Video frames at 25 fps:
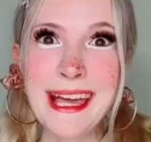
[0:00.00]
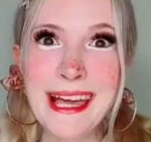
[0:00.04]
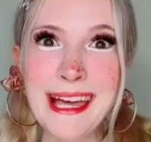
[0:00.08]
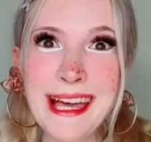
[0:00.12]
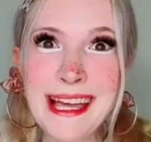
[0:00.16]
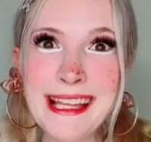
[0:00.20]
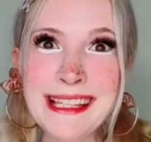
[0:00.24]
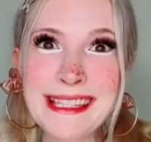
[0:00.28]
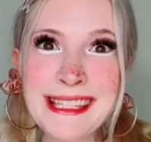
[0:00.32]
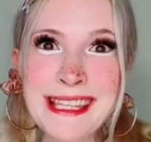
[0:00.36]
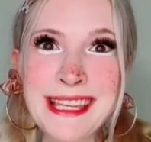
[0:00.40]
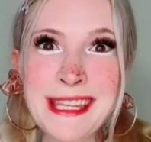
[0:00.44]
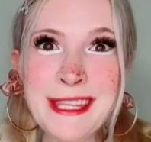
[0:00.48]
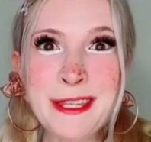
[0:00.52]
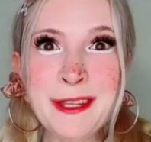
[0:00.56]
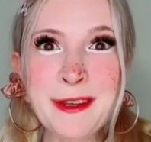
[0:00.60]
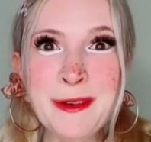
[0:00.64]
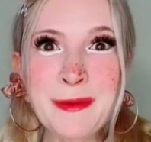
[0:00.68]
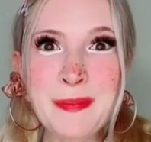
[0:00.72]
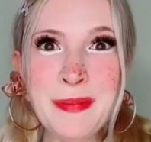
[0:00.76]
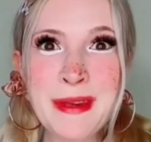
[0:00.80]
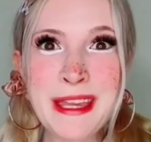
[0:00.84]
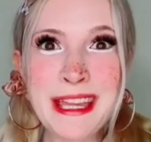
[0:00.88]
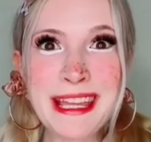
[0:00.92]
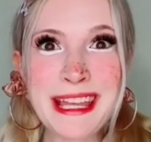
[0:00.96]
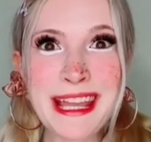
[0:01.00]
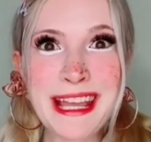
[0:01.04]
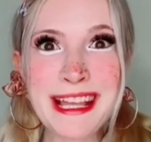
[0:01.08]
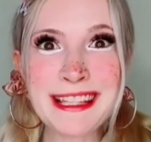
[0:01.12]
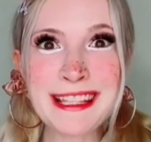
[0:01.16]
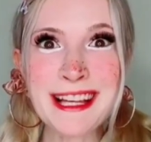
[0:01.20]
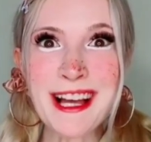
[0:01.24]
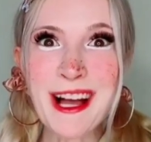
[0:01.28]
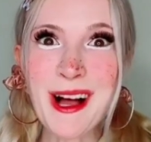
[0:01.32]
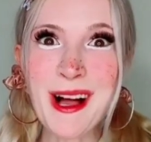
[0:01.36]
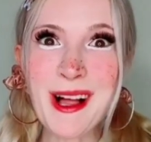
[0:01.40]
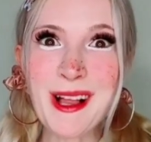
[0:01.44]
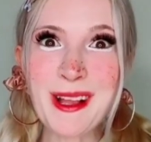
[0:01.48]
Continue being a
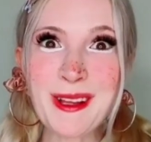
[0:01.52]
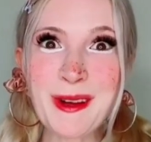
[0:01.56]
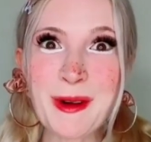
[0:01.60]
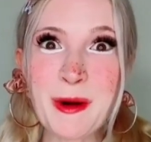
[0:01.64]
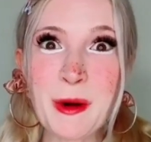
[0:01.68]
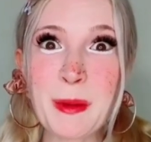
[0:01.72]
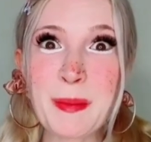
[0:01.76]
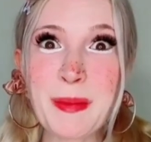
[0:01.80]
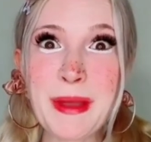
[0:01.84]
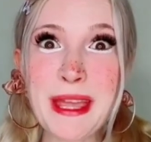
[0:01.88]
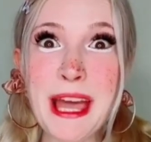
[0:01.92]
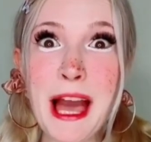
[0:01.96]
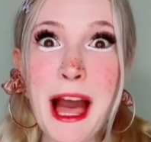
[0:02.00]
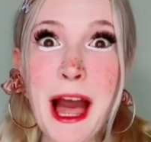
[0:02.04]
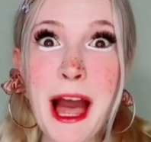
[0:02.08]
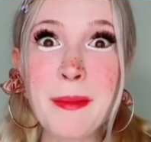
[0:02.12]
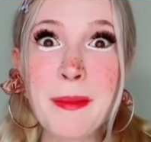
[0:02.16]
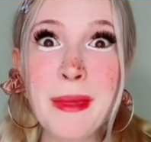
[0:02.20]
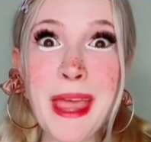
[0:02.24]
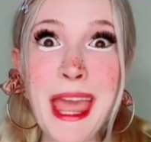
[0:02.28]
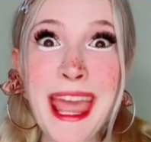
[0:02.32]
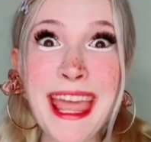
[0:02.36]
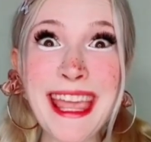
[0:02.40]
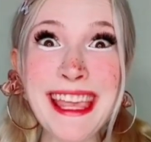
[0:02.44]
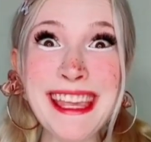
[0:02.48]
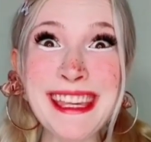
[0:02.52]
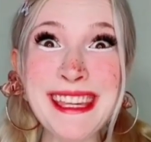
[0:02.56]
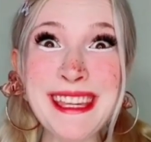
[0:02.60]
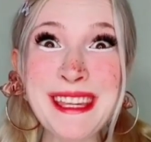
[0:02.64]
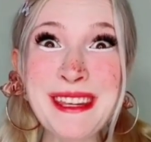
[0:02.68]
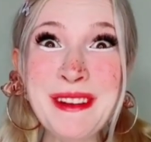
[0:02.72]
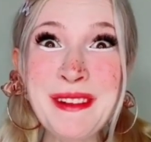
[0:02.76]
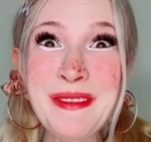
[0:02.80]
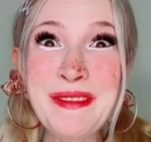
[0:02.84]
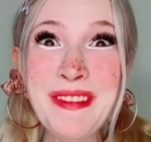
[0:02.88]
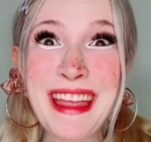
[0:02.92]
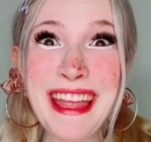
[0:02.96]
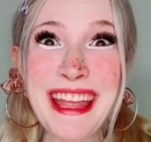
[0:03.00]
doll or become a
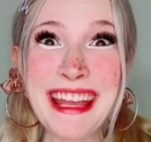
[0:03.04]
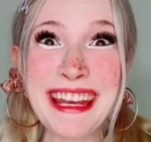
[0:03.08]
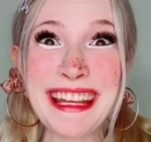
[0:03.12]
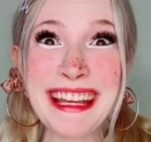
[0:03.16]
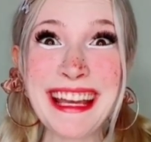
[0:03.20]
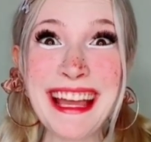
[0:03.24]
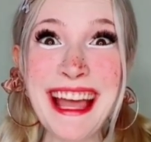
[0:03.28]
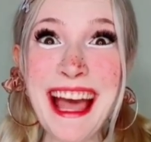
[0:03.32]
human.